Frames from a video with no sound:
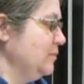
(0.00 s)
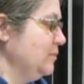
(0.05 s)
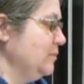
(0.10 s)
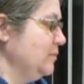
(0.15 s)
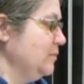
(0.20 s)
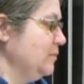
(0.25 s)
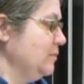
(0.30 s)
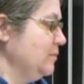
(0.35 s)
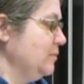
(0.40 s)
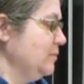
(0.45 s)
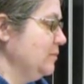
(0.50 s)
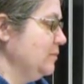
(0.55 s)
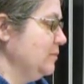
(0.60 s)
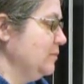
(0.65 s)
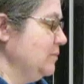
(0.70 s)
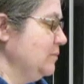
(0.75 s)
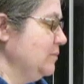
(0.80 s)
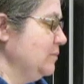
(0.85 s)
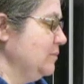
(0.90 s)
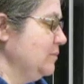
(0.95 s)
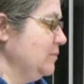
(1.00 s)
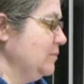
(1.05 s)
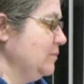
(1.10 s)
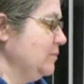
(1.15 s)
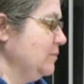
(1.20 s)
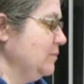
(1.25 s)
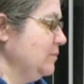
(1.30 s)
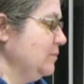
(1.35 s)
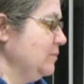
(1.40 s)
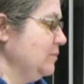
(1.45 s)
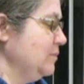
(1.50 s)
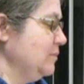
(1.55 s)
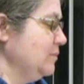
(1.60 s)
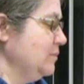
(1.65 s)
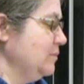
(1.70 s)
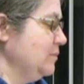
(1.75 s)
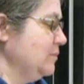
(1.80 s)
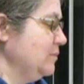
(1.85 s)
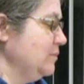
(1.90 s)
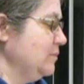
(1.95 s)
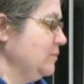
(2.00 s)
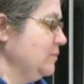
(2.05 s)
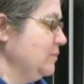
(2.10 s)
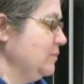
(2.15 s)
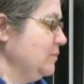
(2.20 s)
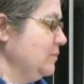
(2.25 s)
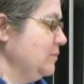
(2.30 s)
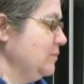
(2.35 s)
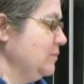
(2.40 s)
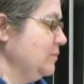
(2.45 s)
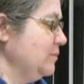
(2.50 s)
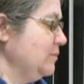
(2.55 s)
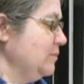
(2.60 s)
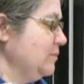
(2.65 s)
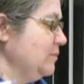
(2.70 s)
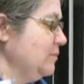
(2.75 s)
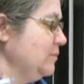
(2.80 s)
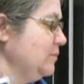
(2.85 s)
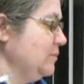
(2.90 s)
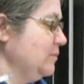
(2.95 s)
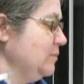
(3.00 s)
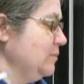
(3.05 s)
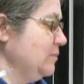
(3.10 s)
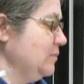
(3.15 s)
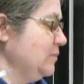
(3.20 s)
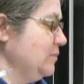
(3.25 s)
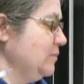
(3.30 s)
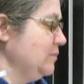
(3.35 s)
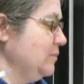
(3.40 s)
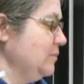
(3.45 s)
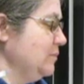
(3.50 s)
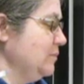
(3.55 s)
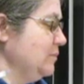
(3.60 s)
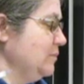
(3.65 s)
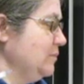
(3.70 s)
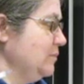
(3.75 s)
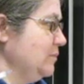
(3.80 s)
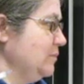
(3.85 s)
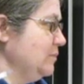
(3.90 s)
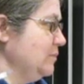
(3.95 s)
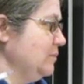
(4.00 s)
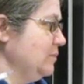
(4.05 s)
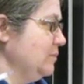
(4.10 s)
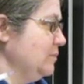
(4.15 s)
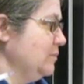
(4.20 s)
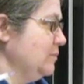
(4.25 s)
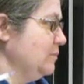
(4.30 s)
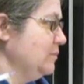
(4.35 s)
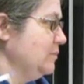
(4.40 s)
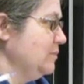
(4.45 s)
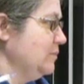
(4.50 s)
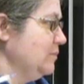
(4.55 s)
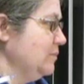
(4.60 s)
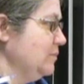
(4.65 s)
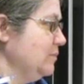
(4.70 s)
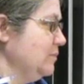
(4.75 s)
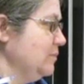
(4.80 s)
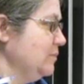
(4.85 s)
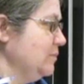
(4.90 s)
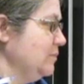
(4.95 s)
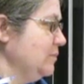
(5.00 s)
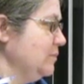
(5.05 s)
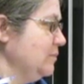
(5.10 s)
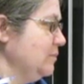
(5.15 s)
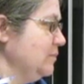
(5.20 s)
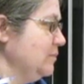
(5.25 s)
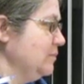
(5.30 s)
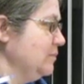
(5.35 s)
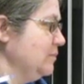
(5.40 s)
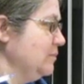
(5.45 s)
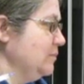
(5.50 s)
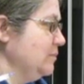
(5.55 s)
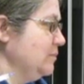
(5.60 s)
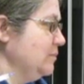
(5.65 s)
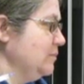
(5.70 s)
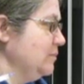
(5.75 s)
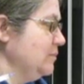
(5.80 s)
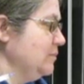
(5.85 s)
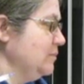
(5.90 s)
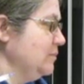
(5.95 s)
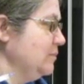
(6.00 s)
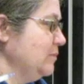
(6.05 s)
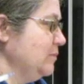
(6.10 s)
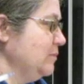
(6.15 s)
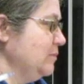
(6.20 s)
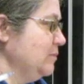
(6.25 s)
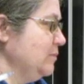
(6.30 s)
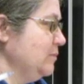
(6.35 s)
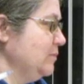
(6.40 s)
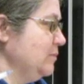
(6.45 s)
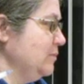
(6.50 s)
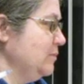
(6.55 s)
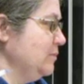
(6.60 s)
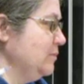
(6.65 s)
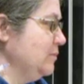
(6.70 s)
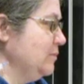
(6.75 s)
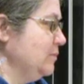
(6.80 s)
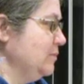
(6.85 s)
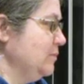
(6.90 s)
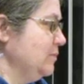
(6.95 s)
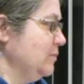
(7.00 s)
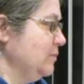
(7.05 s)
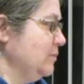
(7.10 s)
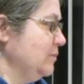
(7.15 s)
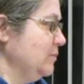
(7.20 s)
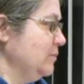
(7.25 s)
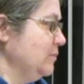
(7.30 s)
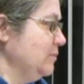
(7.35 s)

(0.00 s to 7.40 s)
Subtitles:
No words are spoken by the person on screen.